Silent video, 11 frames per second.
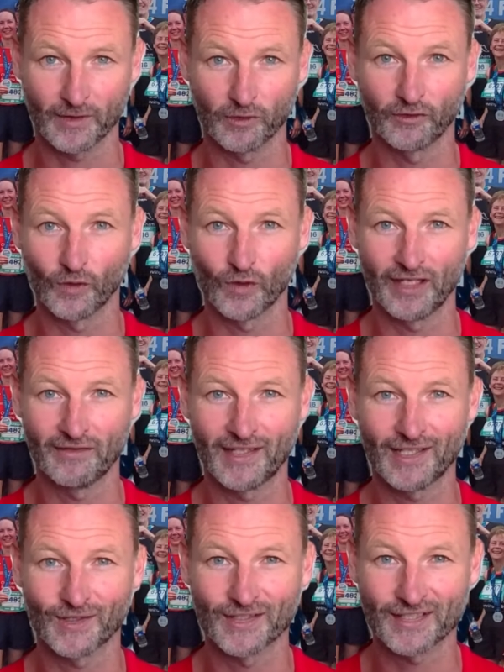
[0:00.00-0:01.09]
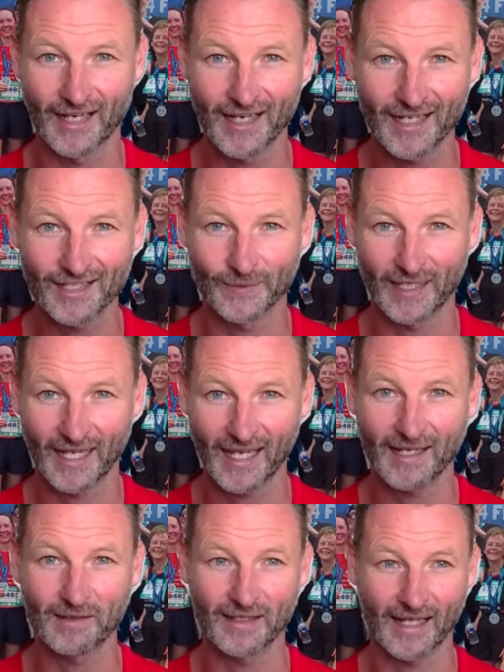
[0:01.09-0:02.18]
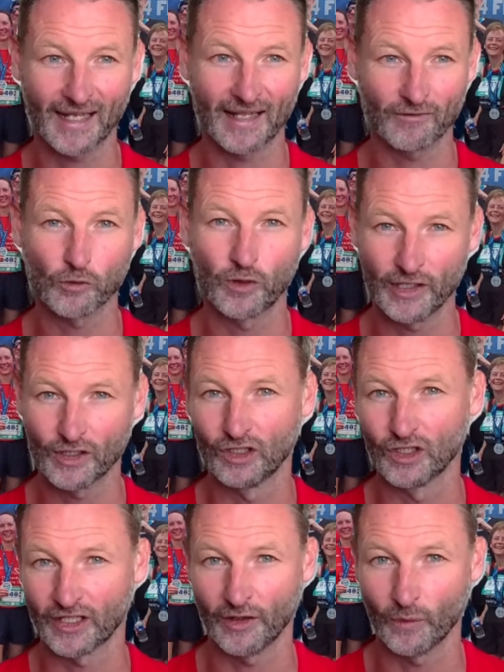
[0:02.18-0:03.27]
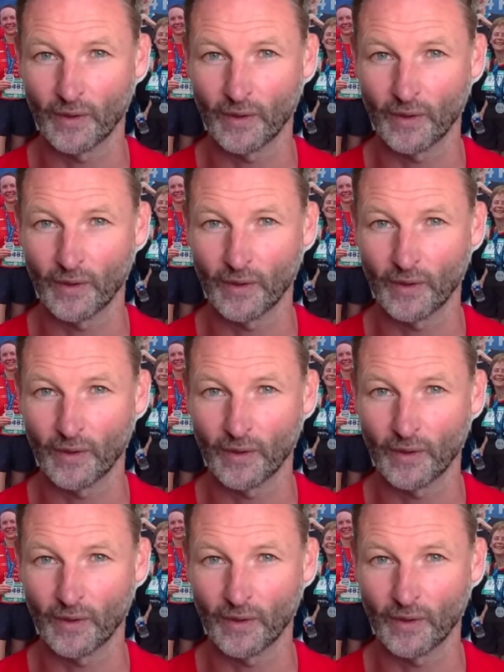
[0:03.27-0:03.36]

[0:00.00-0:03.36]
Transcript: before the event on Sunday, so we can have a pretty good look at the